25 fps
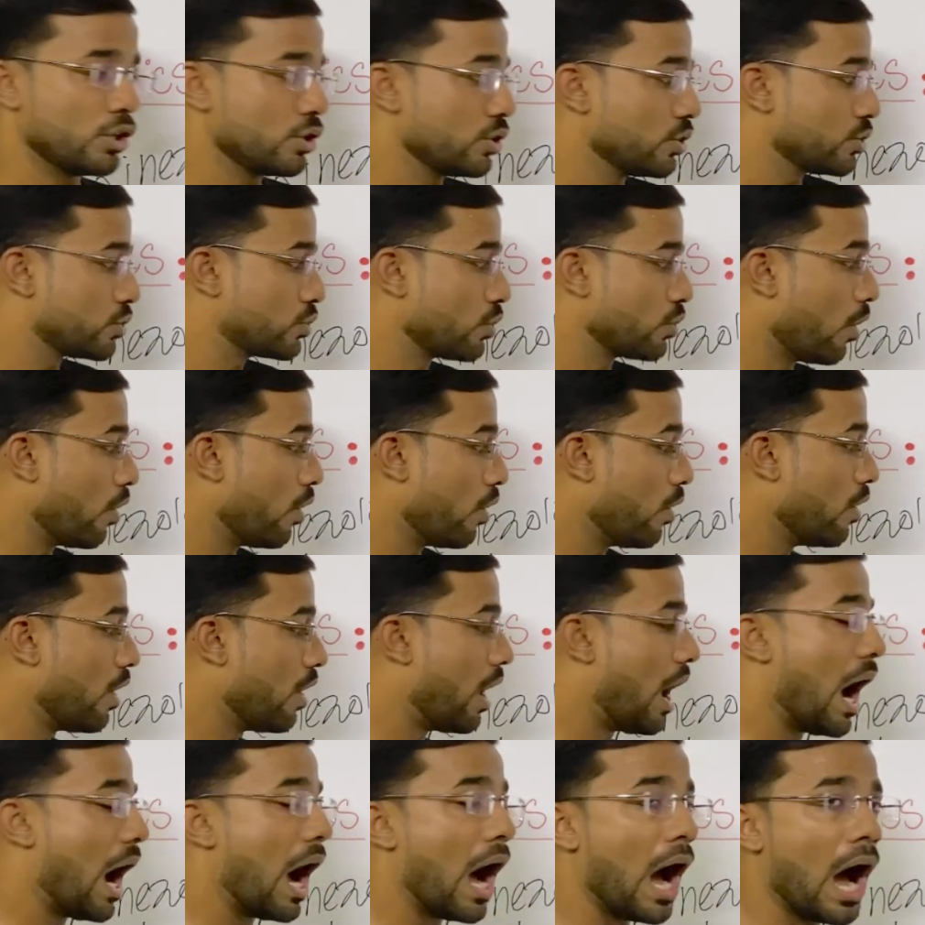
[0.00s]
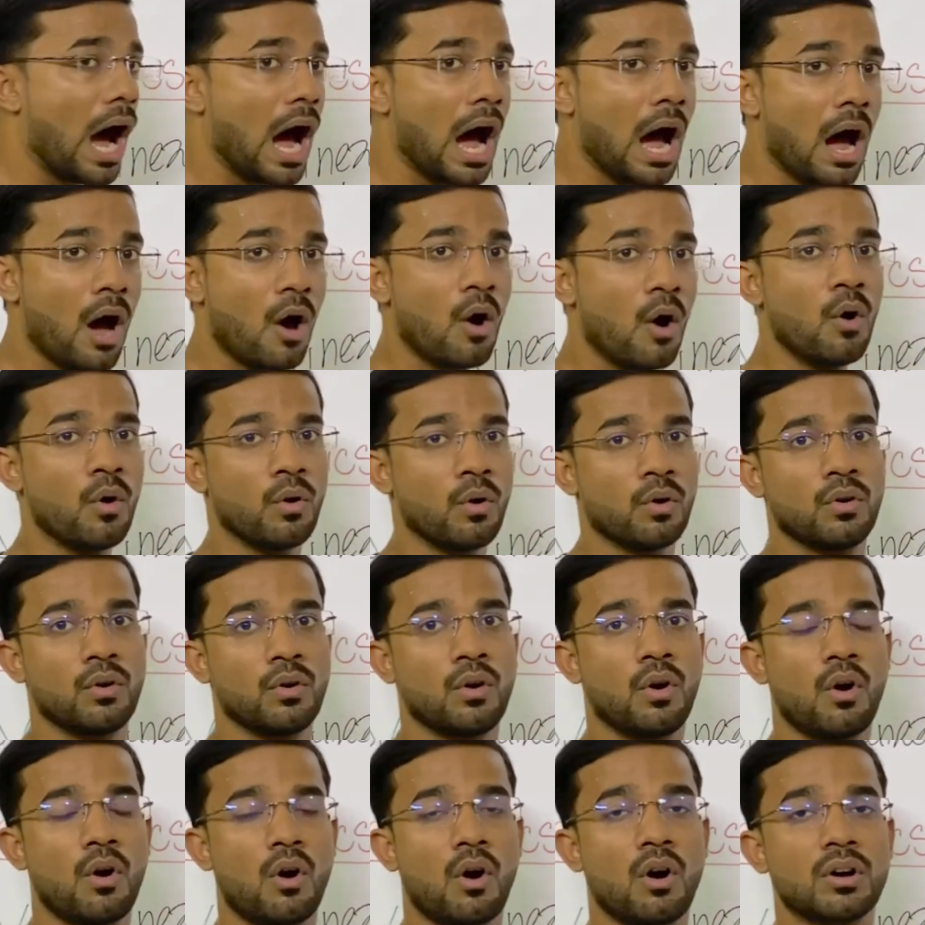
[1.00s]
so
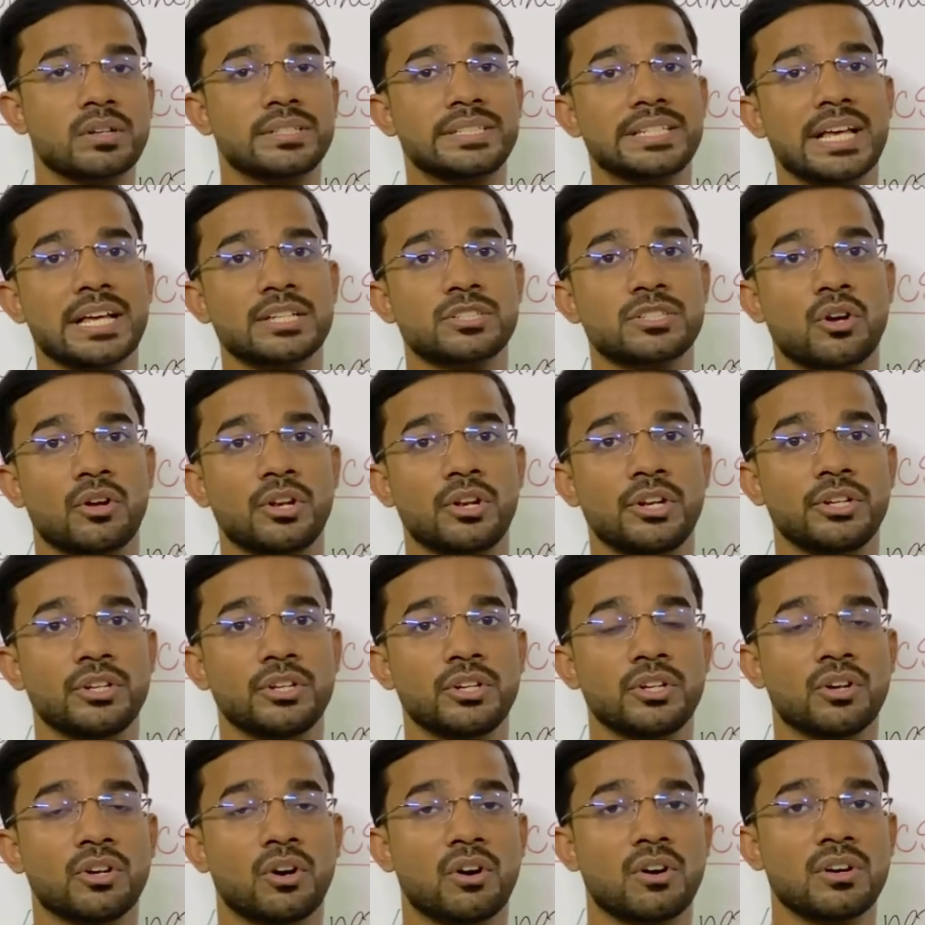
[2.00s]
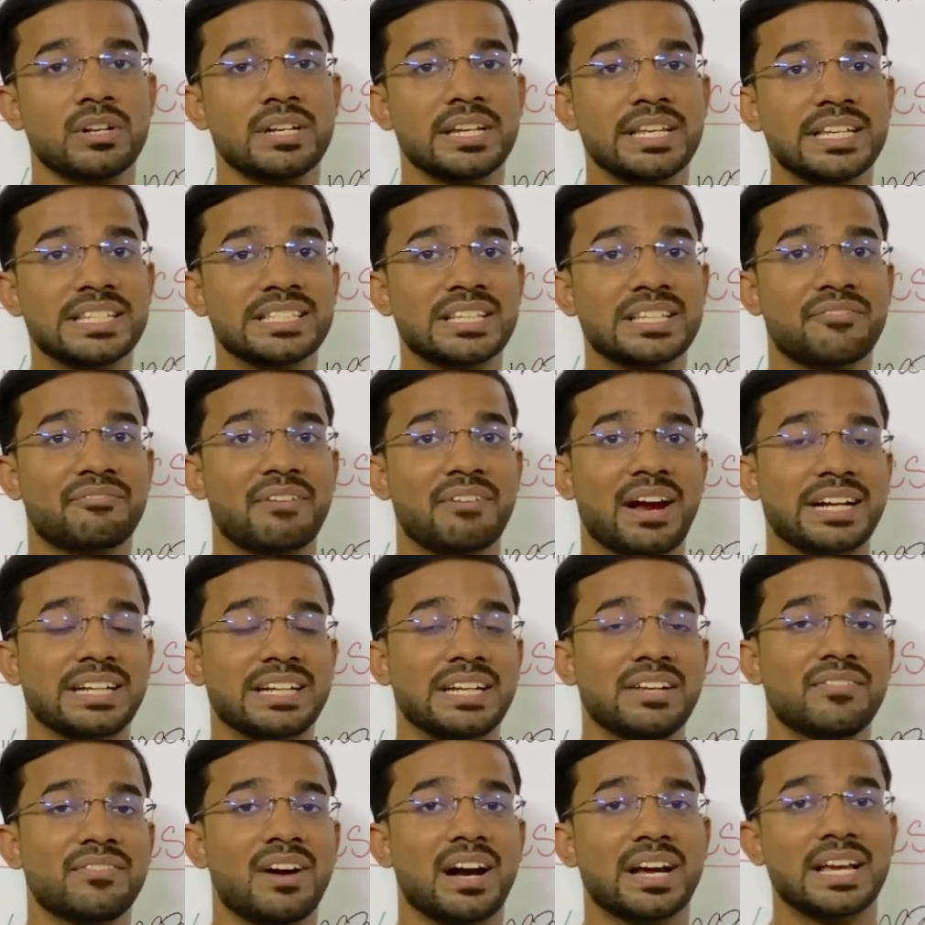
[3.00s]
how oxazolidinone is
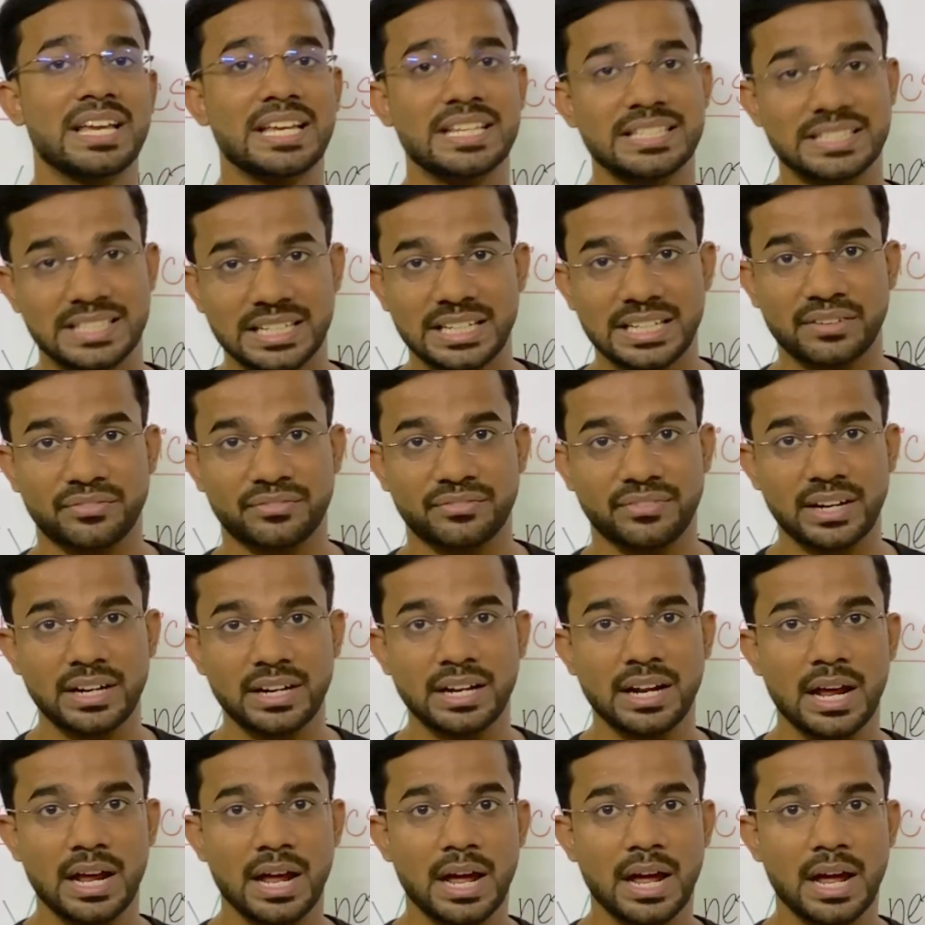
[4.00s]
effective against the different